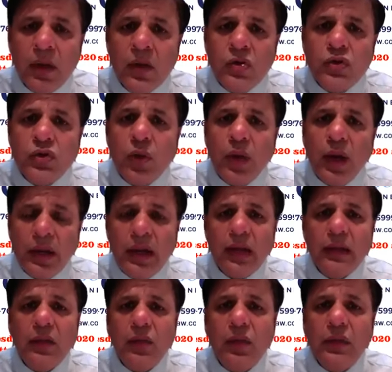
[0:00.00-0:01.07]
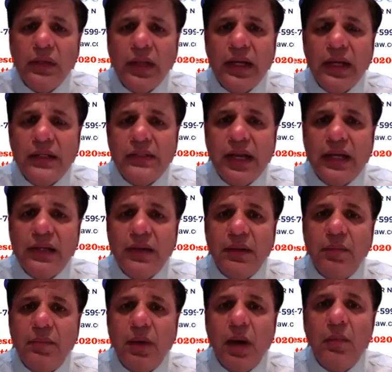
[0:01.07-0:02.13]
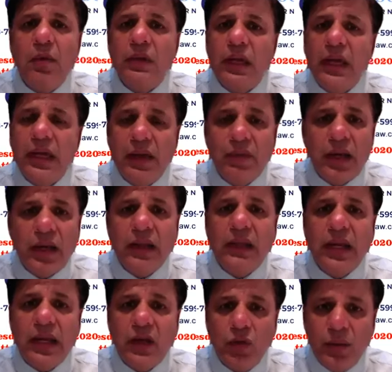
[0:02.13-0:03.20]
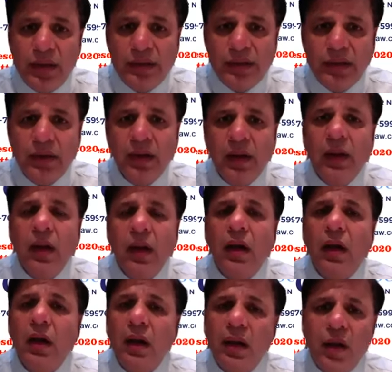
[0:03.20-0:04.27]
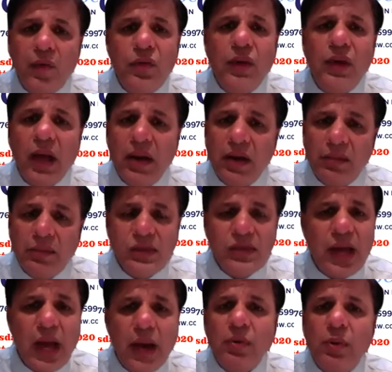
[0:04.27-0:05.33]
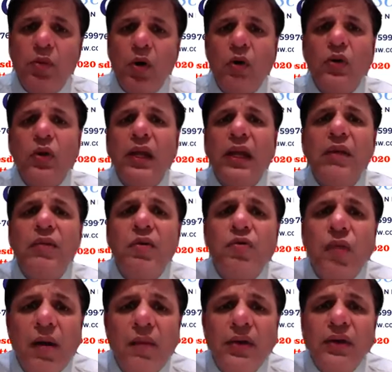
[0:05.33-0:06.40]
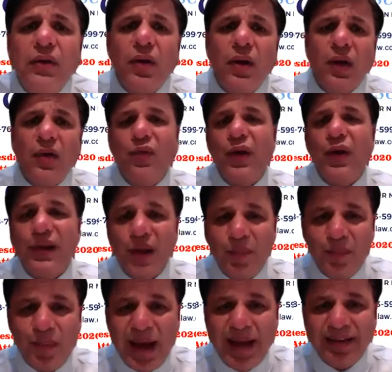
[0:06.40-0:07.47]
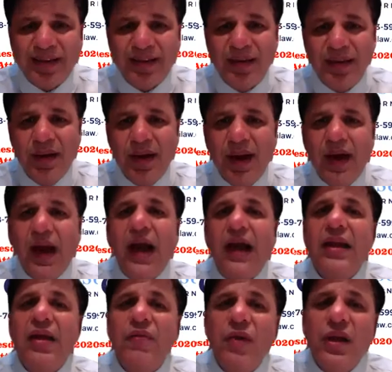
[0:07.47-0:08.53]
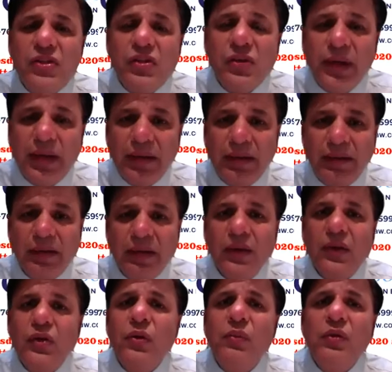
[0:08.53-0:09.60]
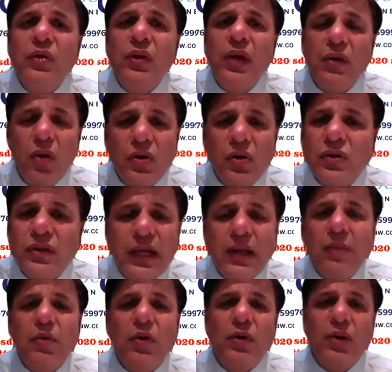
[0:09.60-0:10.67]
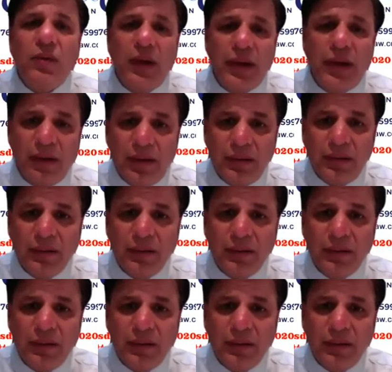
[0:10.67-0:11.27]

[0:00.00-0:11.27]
So another good thing is that about the E1 and the E2 visa, if you get it stamped abroad, you can even travel to your country and come back. And eventually, you can also think about a green card.